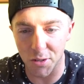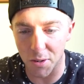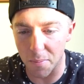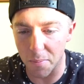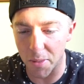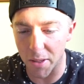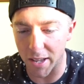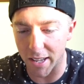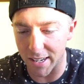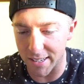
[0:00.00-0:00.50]
So what
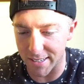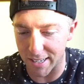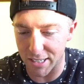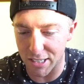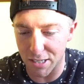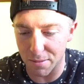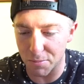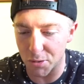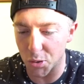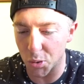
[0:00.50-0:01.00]
I'm thinking is like
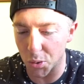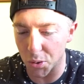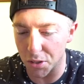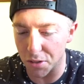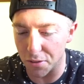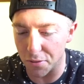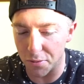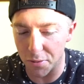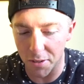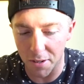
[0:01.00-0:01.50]
some sort
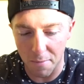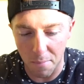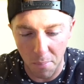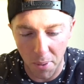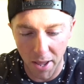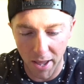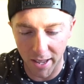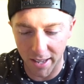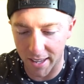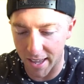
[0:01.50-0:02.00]
of
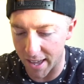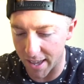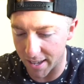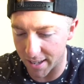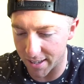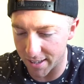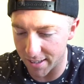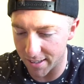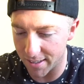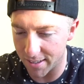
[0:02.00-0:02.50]

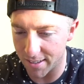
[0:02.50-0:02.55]
pancake